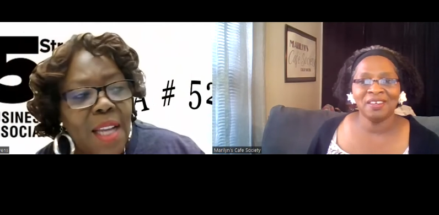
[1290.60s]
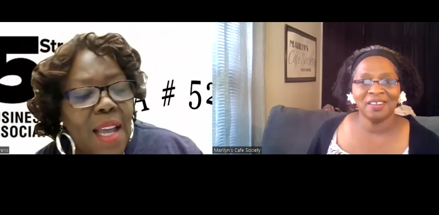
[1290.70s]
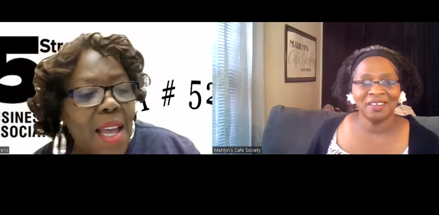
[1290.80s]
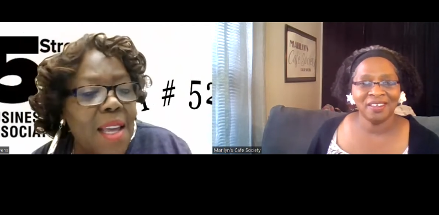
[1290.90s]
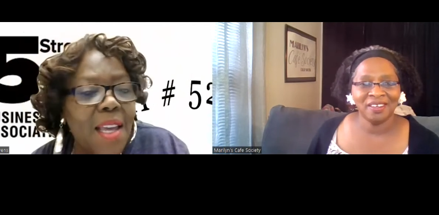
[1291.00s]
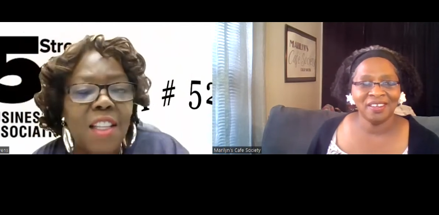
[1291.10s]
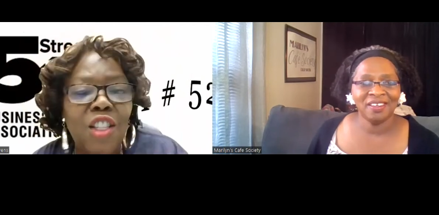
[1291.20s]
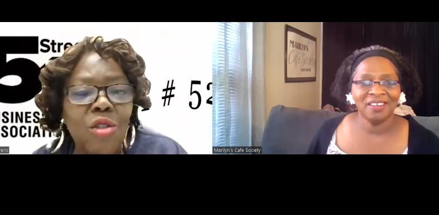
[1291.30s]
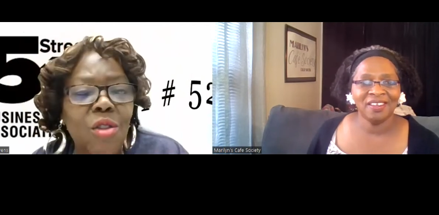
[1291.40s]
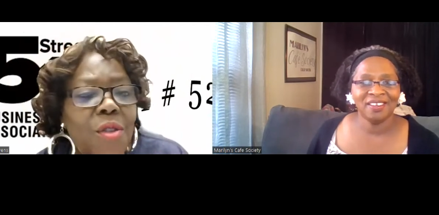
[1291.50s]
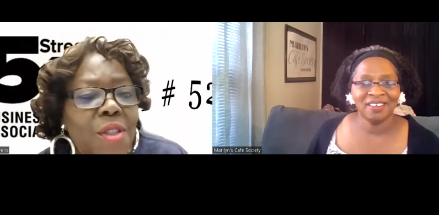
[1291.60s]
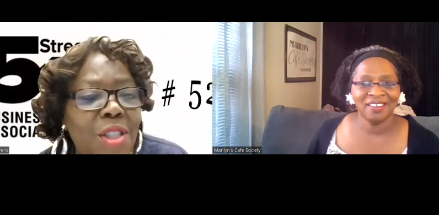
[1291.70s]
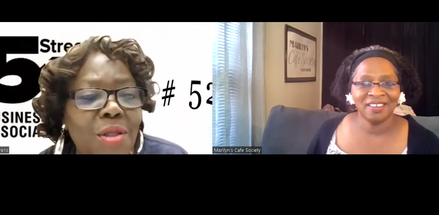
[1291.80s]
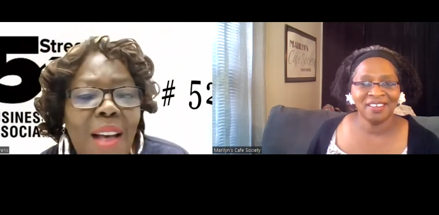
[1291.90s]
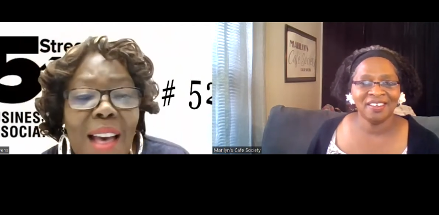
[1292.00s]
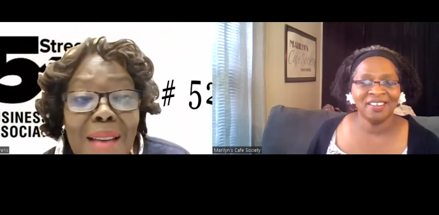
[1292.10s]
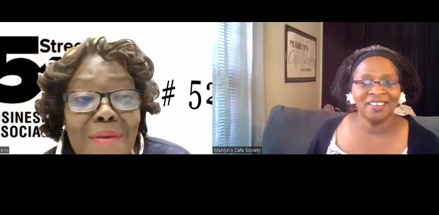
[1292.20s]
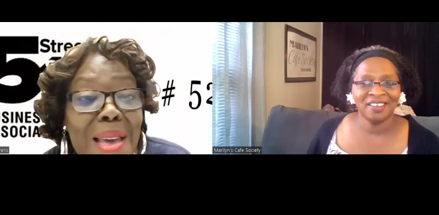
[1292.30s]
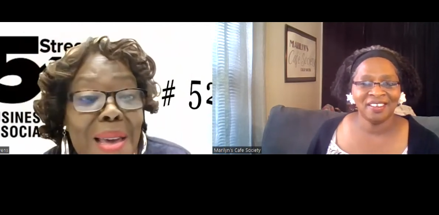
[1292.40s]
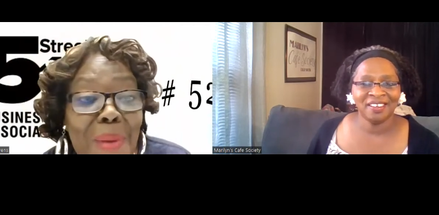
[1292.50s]
Speaker 1: day, and you're going to have
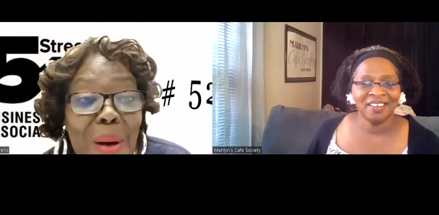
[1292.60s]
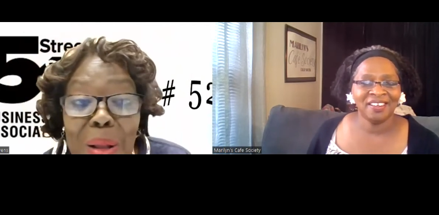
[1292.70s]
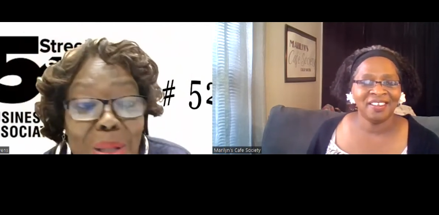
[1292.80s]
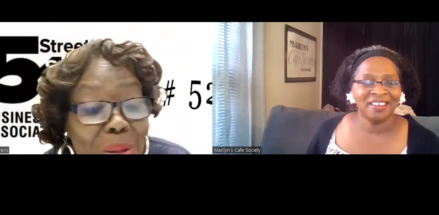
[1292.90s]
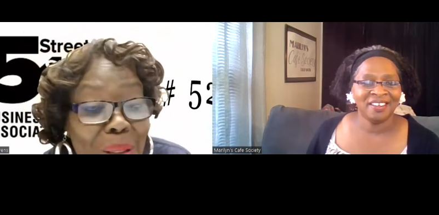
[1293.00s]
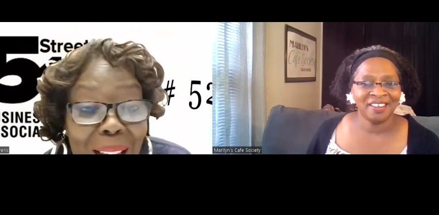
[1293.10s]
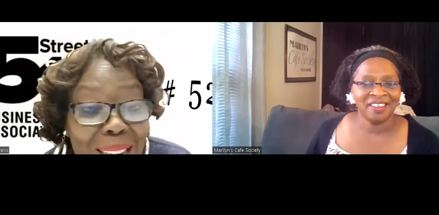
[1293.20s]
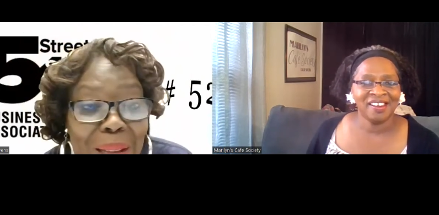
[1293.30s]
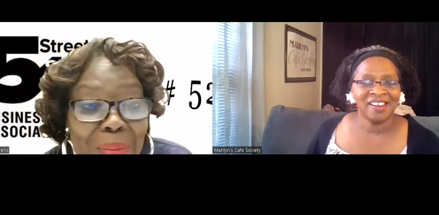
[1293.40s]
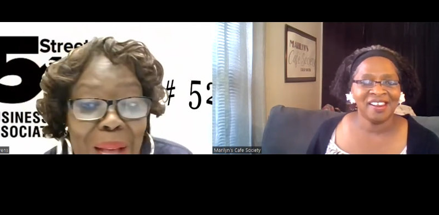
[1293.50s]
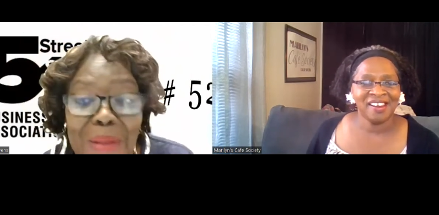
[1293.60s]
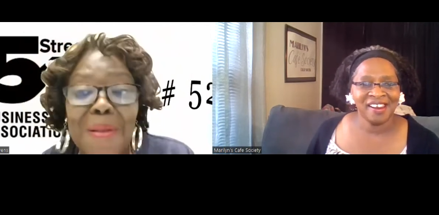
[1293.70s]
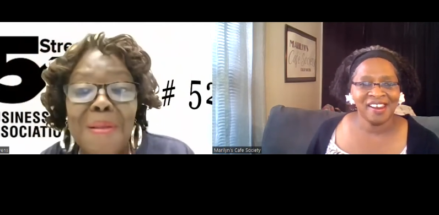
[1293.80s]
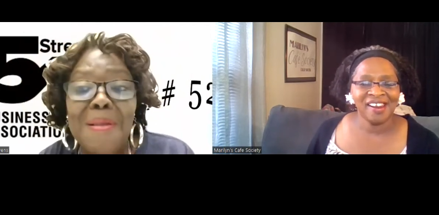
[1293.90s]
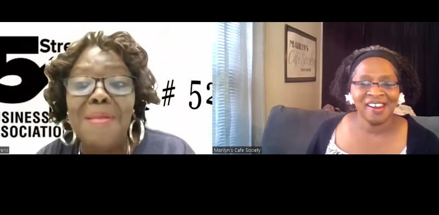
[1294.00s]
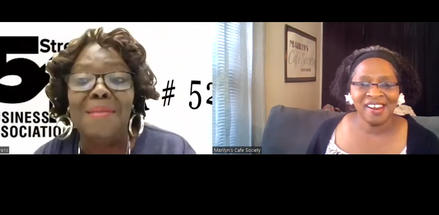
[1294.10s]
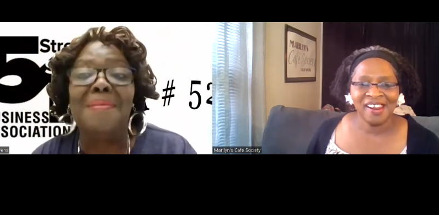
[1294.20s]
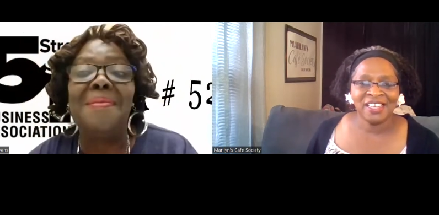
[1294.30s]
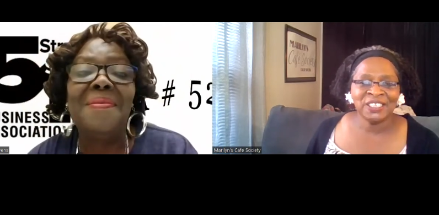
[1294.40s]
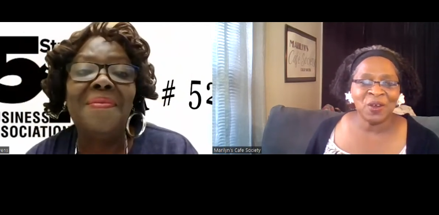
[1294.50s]
a ball. So you got to come out, girl.
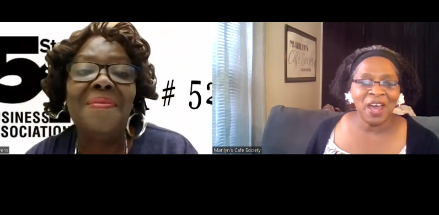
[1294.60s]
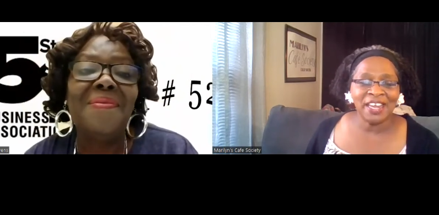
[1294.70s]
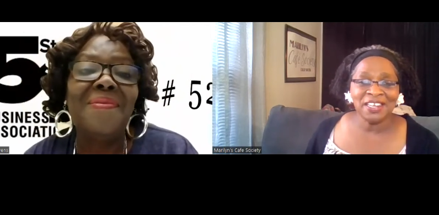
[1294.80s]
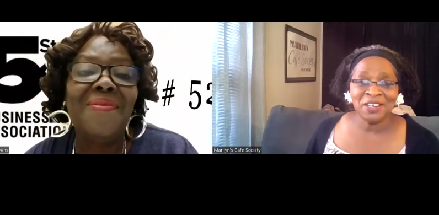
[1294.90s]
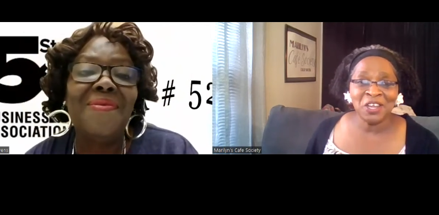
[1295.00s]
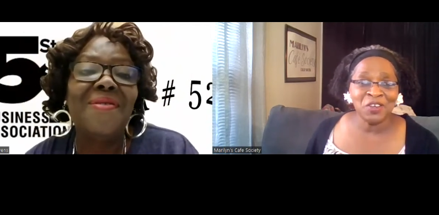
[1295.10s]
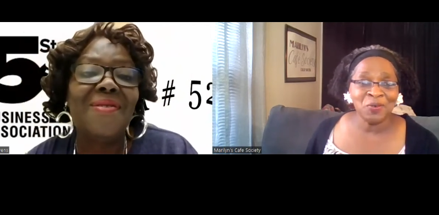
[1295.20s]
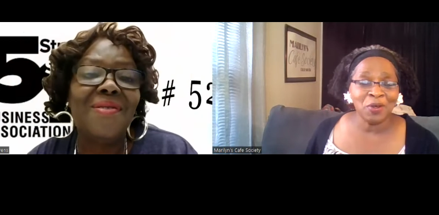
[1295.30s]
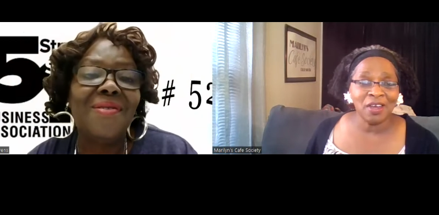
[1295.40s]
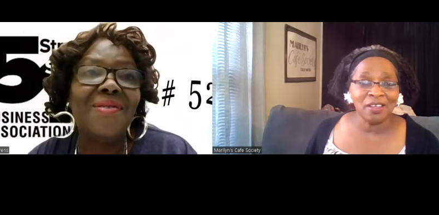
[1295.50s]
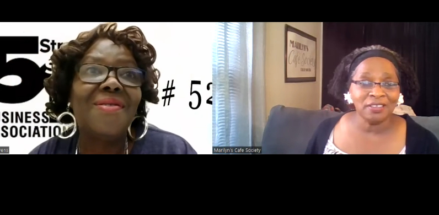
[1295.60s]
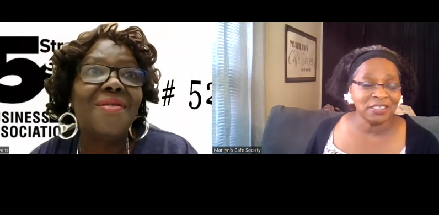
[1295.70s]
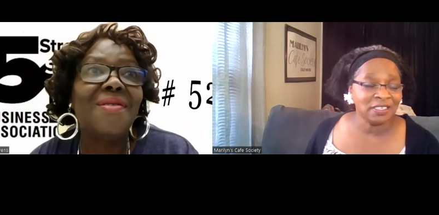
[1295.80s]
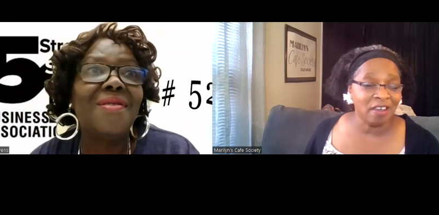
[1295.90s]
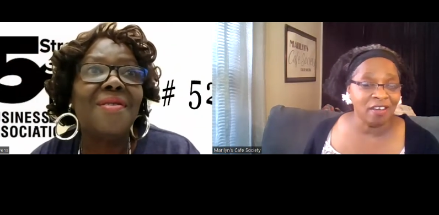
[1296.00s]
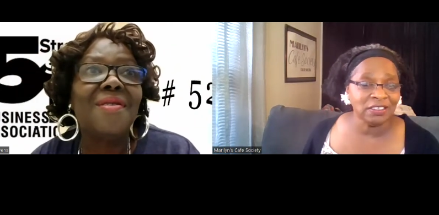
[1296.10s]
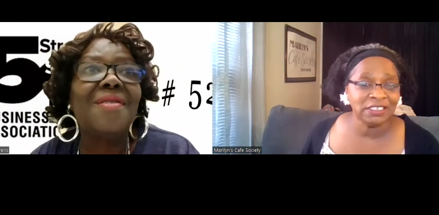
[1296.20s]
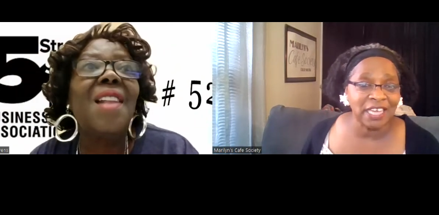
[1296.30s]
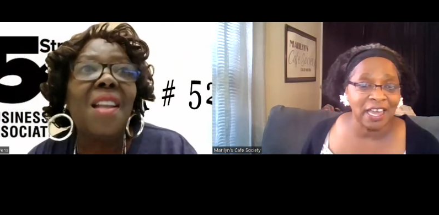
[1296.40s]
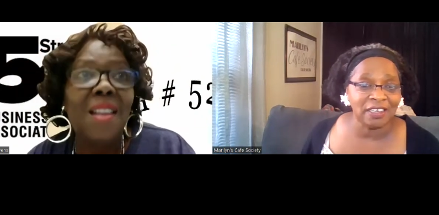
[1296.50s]
Speaker 2: I didn't hear uh, the song
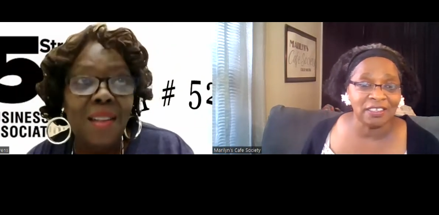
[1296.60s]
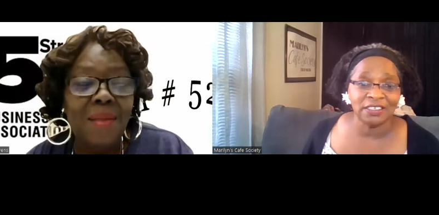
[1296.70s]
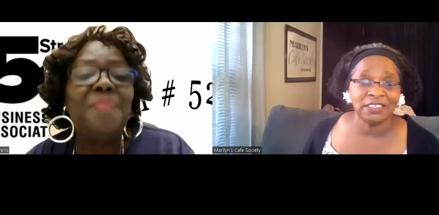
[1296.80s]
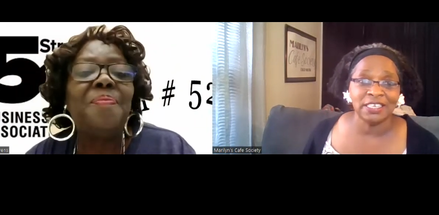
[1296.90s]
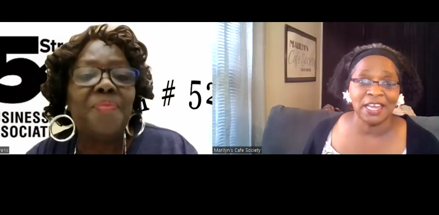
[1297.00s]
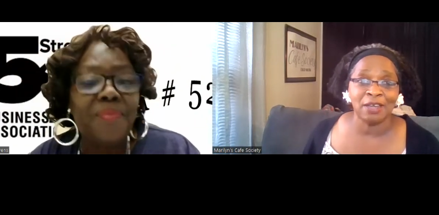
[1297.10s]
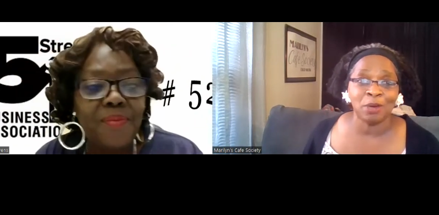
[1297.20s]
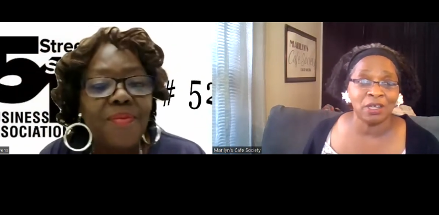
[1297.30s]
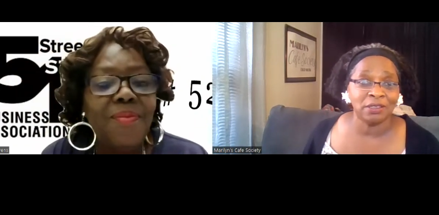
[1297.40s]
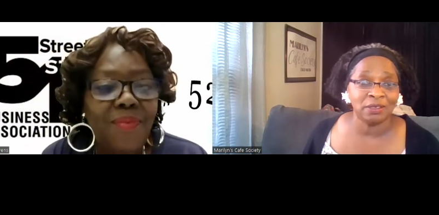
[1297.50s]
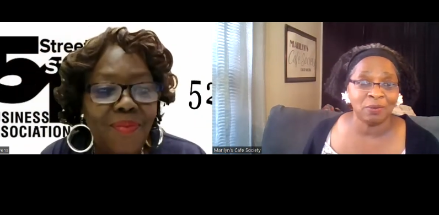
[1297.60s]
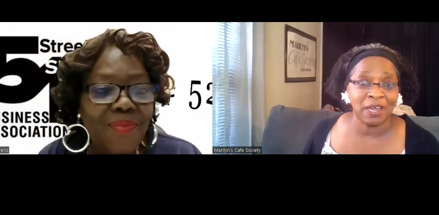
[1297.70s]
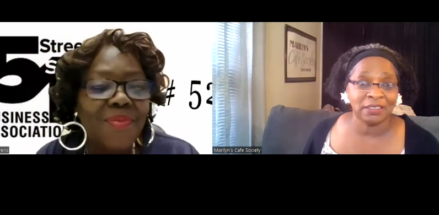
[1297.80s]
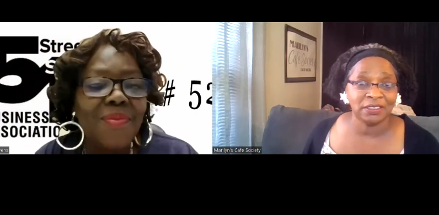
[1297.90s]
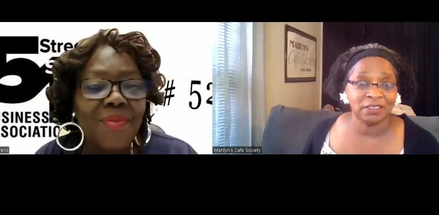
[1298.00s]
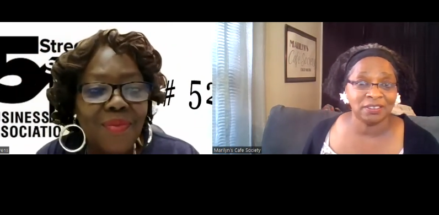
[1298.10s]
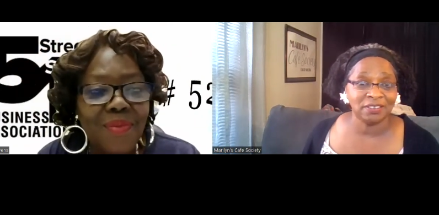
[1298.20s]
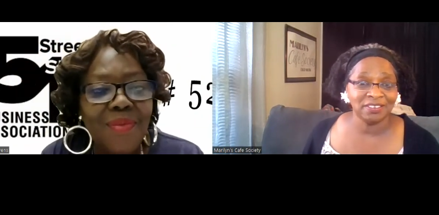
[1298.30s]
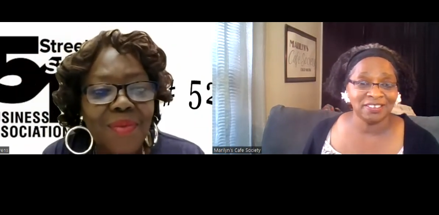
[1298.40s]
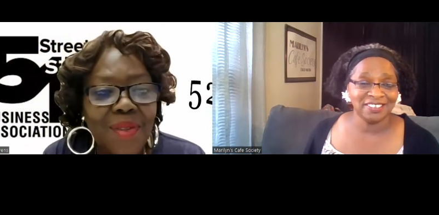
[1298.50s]
stylist name on the roster.
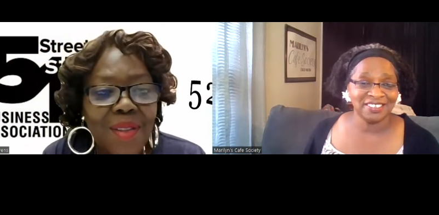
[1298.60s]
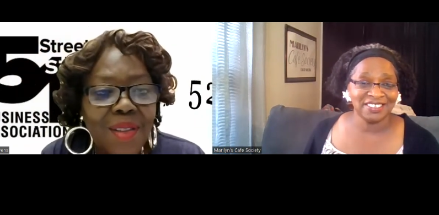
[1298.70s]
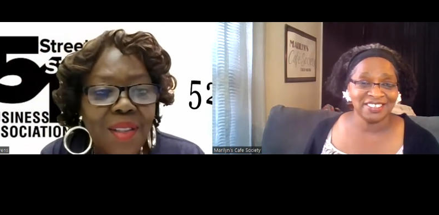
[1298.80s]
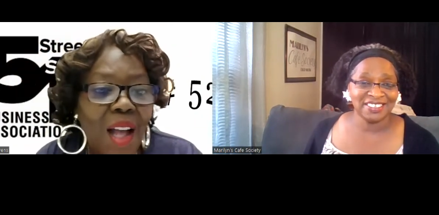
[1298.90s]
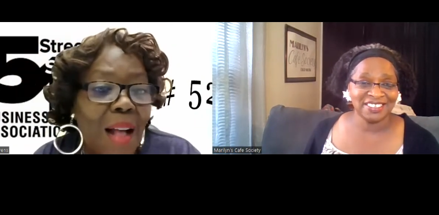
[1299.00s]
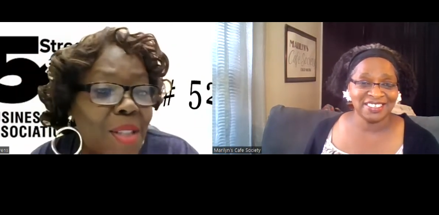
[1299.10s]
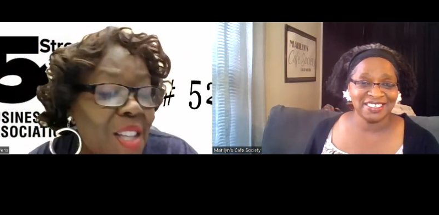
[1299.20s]
Speaker 1: I'm